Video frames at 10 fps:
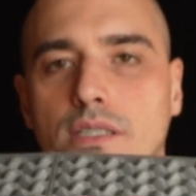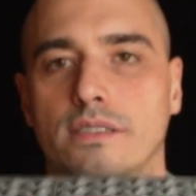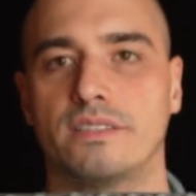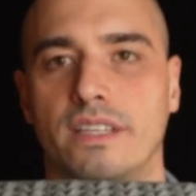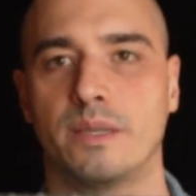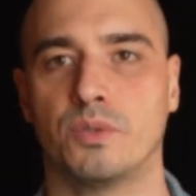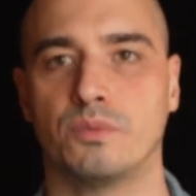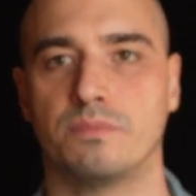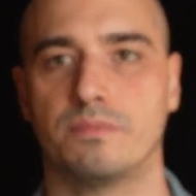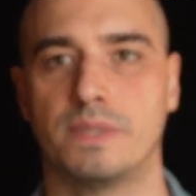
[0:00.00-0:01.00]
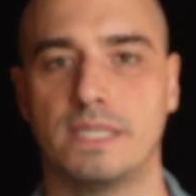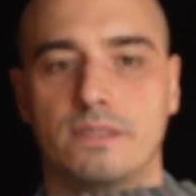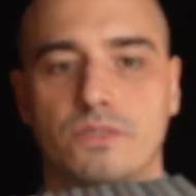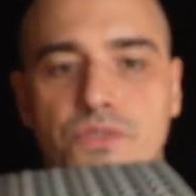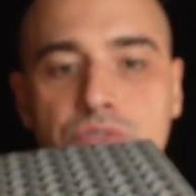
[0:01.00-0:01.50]
stable
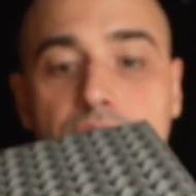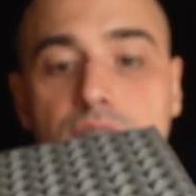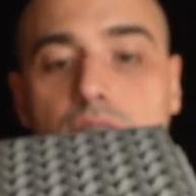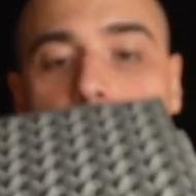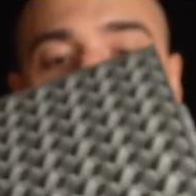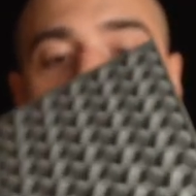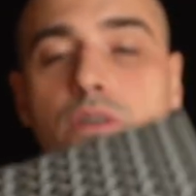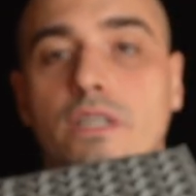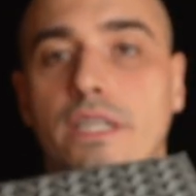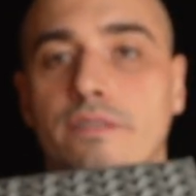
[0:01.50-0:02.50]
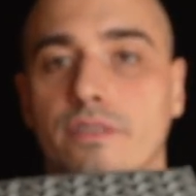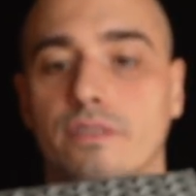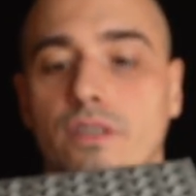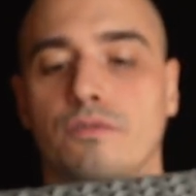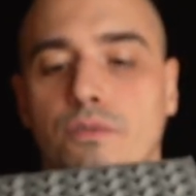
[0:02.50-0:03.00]
piece to sit on, or even
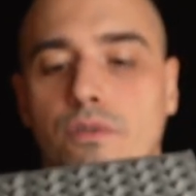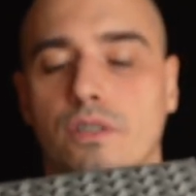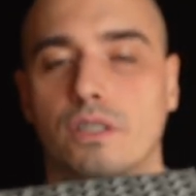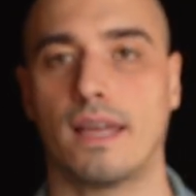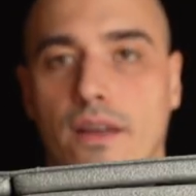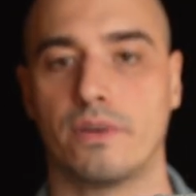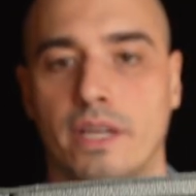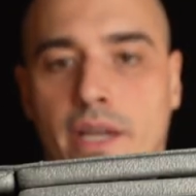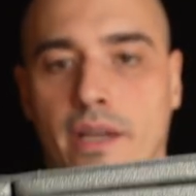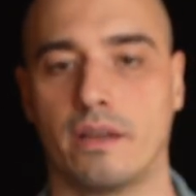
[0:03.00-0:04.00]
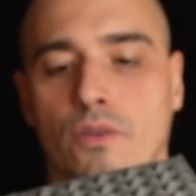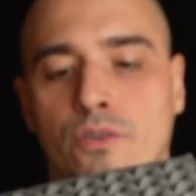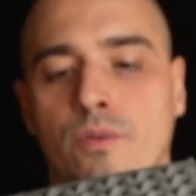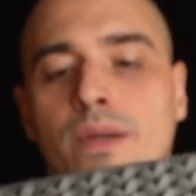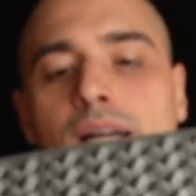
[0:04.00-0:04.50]
for carrying on
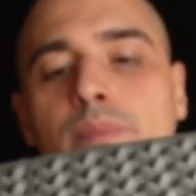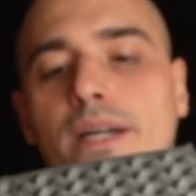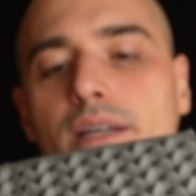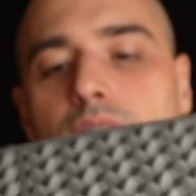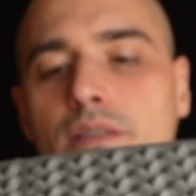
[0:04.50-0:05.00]
your backpack,